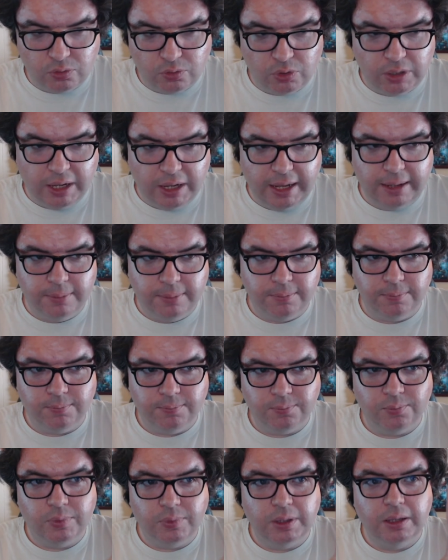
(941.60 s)
um,
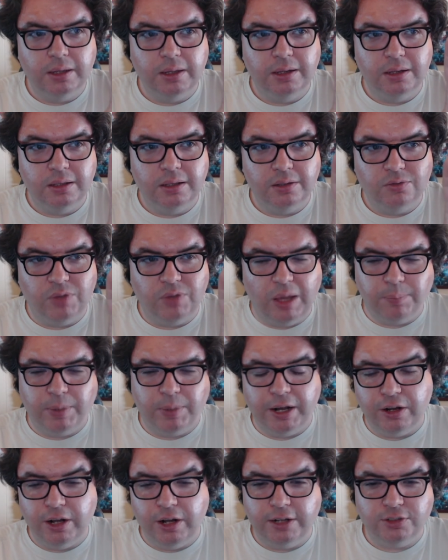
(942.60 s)

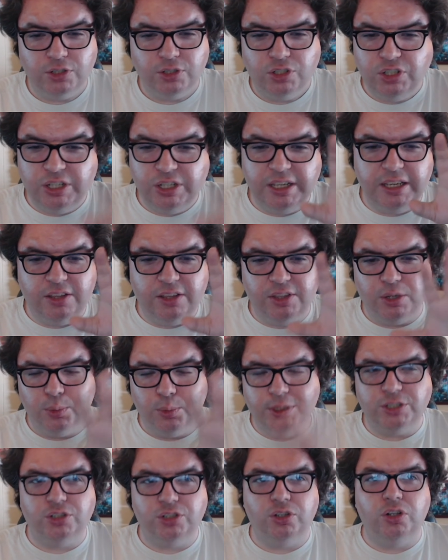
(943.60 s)
Vampire Hunter D, the
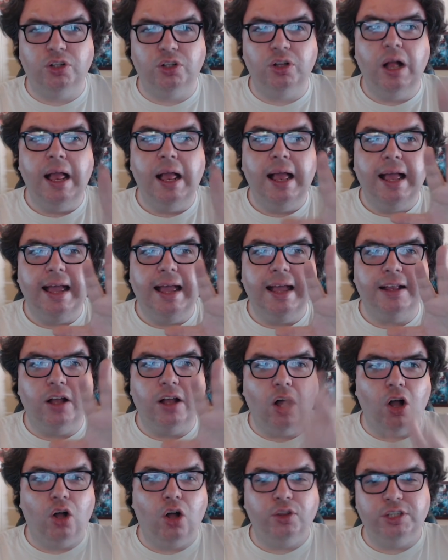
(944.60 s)
original, and
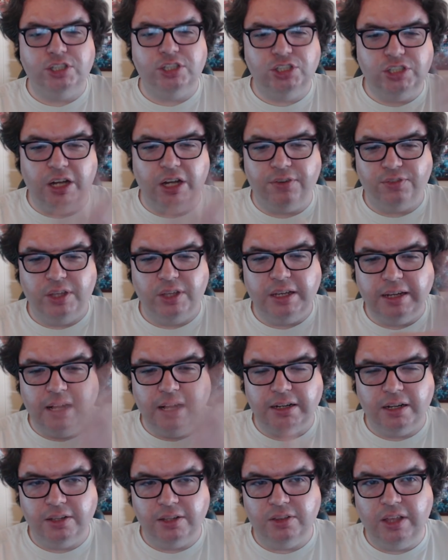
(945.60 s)
all this stuff they got
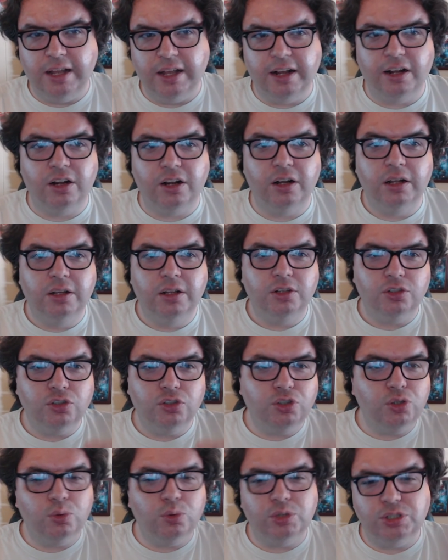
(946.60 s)
on there,
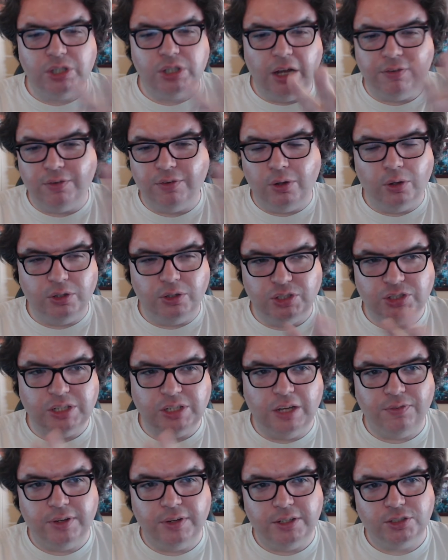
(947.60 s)
new stuff, old
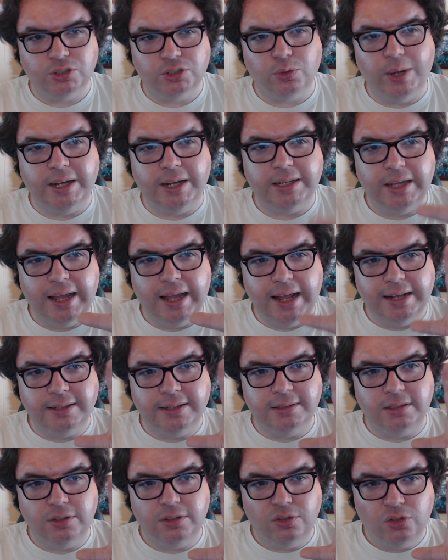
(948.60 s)
stuff, and it's great. And
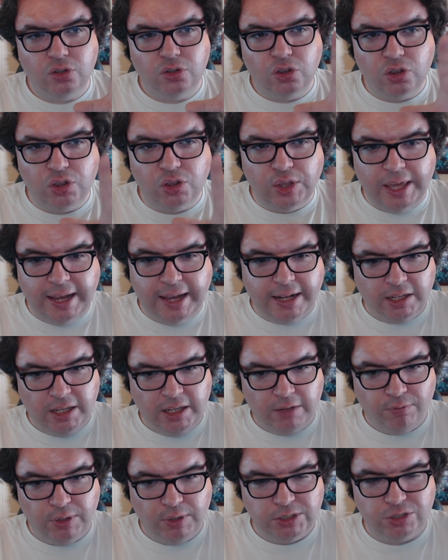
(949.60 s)
they get an
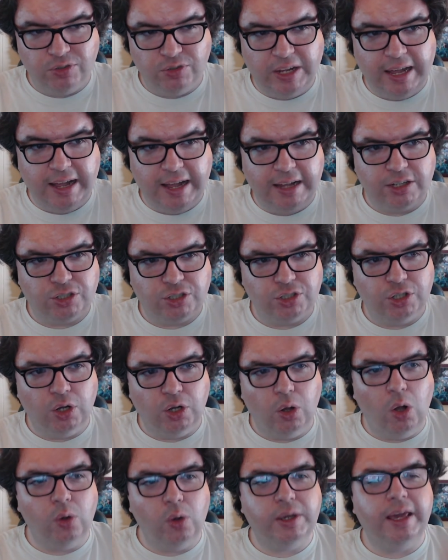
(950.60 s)
influx of cash and go,
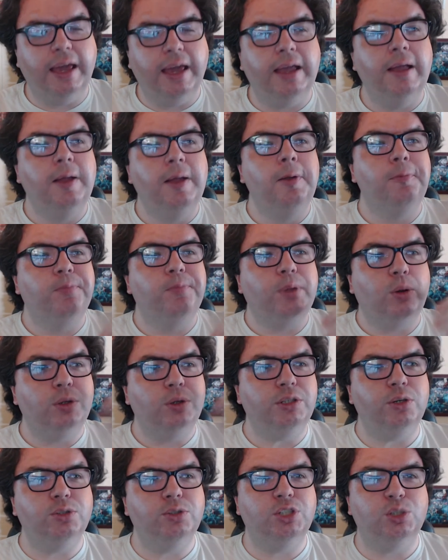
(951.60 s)
okay, we're going
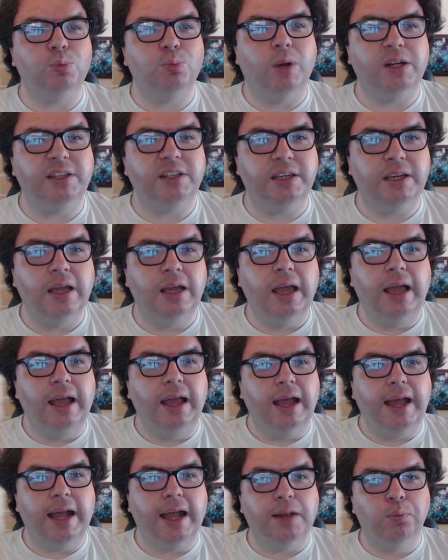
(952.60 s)
to use this money
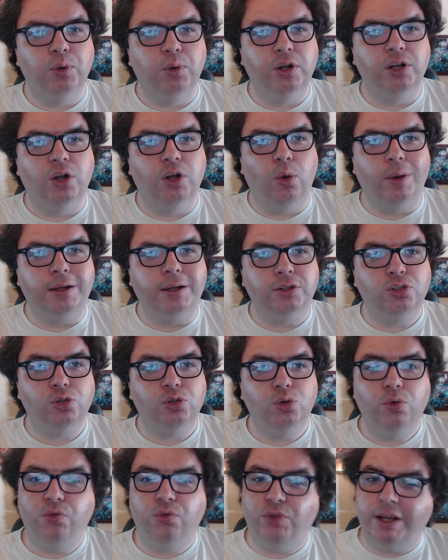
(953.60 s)
and we're going
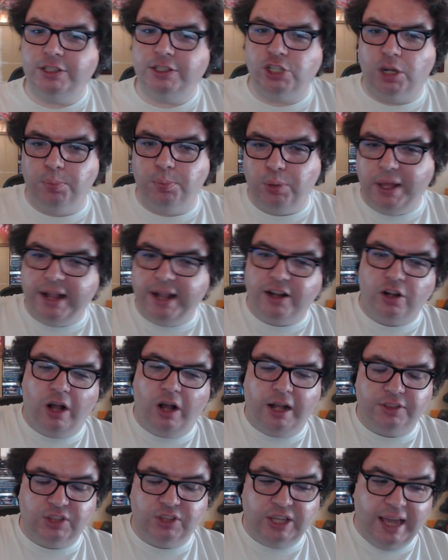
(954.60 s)
to fix our player
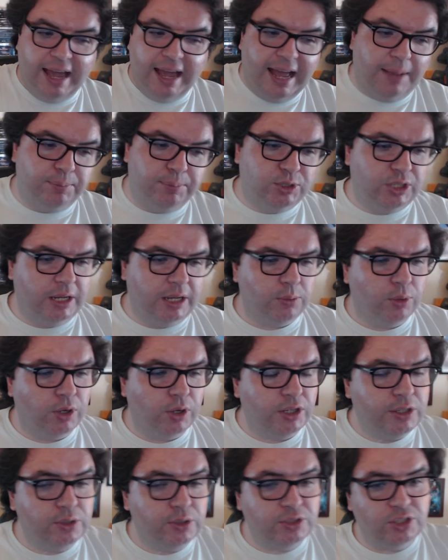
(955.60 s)
on the apps. And we're going
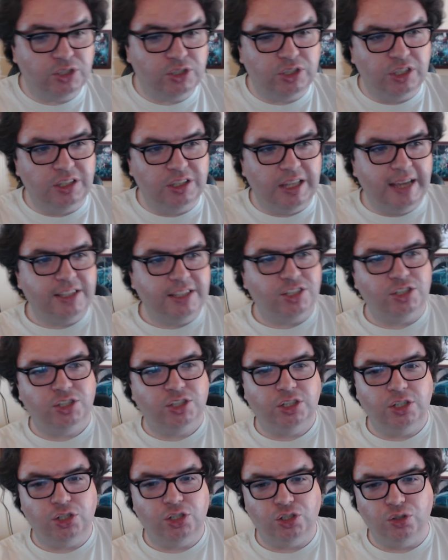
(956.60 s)
to use this to license
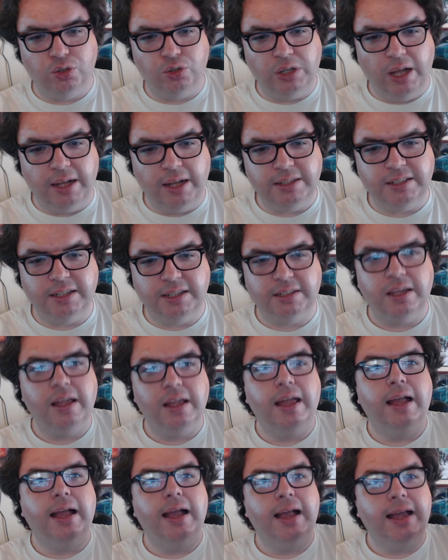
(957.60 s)
additional content
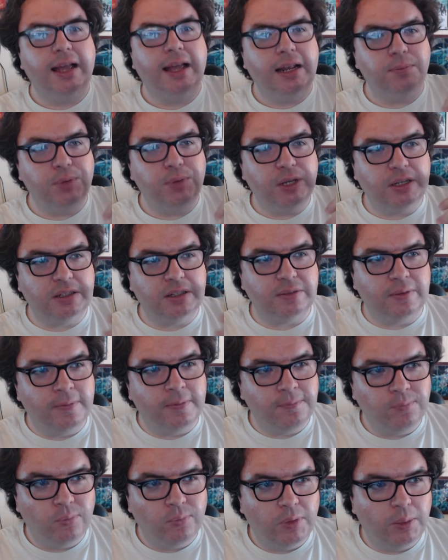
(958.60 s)
and be
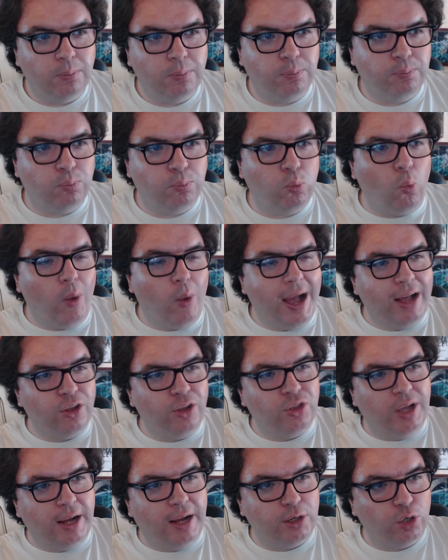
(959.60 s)
while
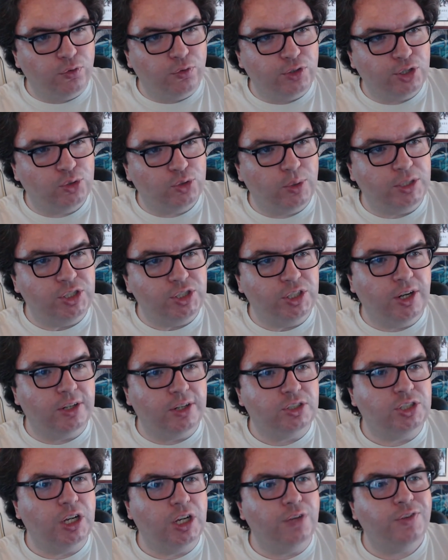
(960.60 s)
not overstretching
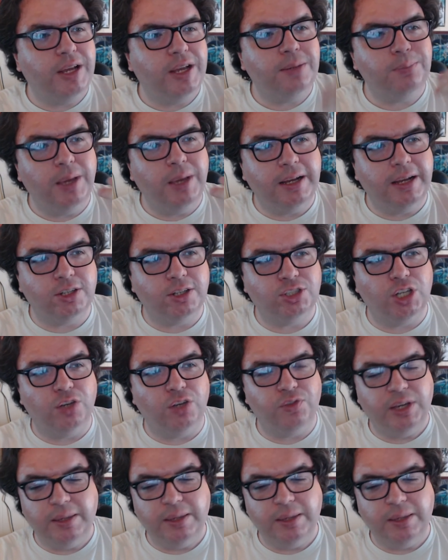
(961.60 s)
ourselves and make ourselves a